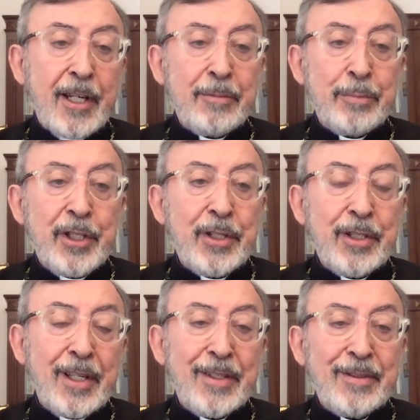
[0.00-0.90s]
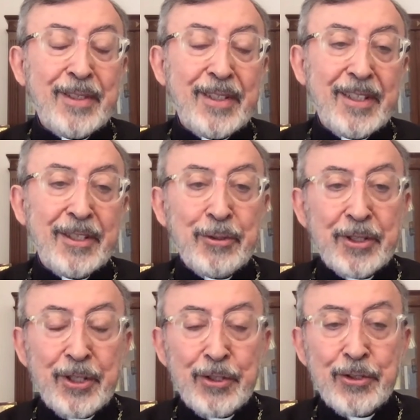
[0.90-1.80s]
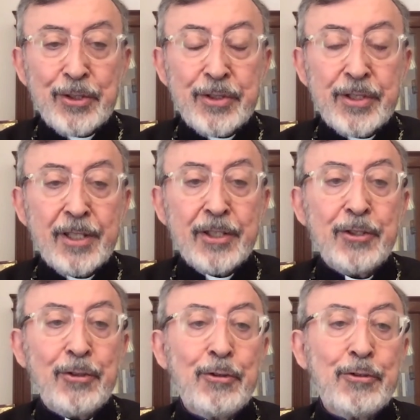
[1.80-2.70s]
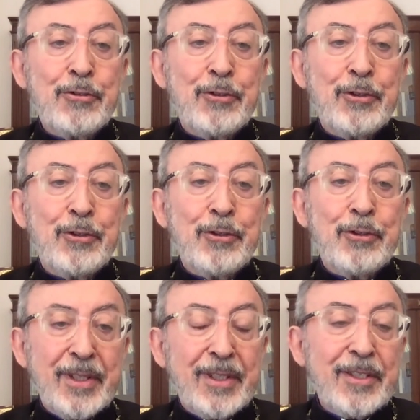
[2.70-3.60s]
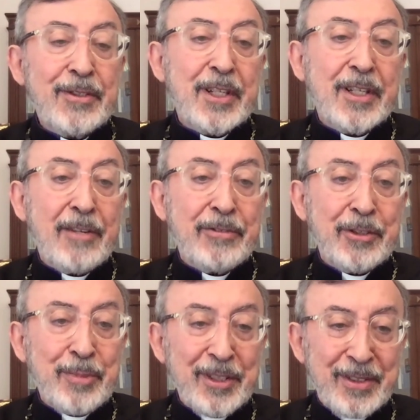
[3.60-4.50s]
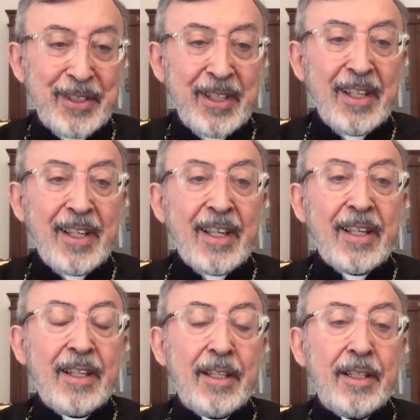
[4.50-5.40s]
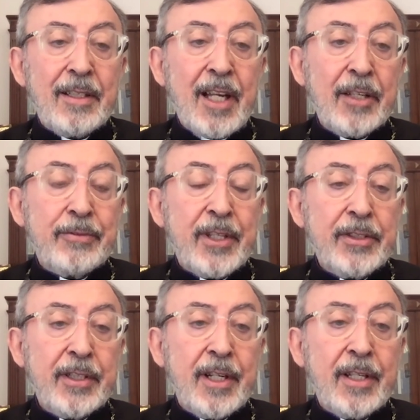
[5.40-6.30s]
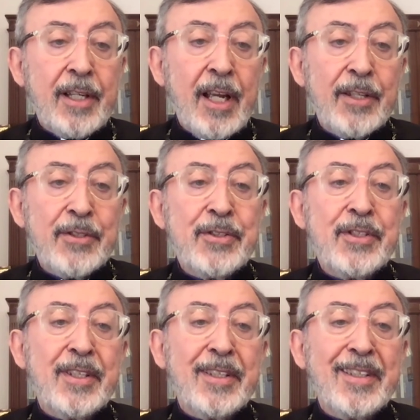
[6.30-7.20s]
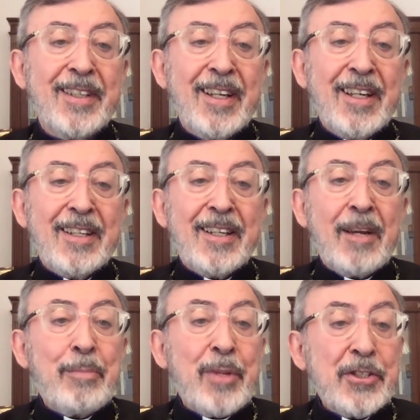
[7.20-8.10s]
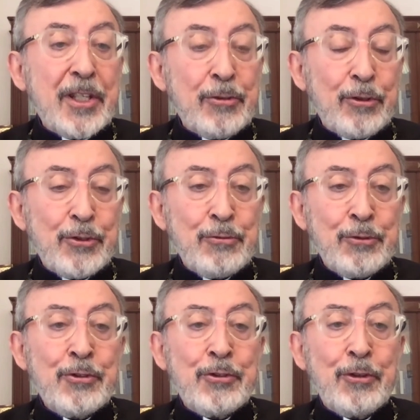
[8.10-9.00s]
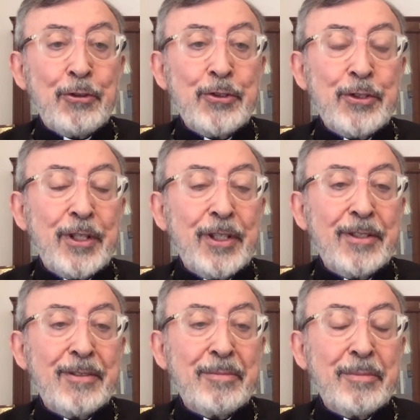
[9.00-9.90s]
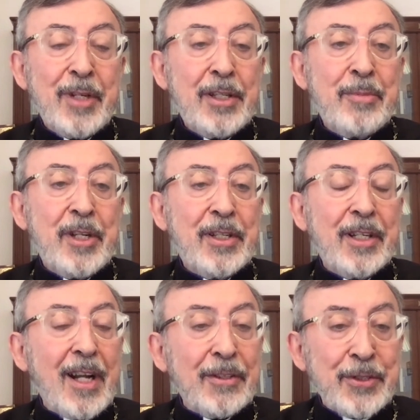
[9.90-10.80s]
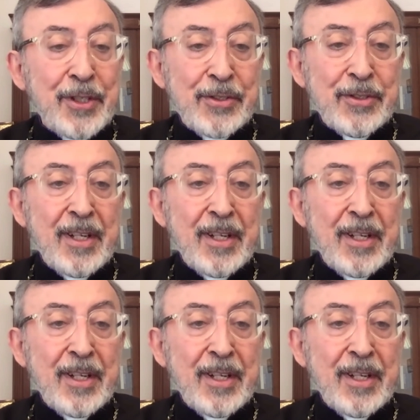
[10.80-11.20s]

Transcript: being a Christian center, also it's a government. Like Vatican has ambassadors, nuncios in many countries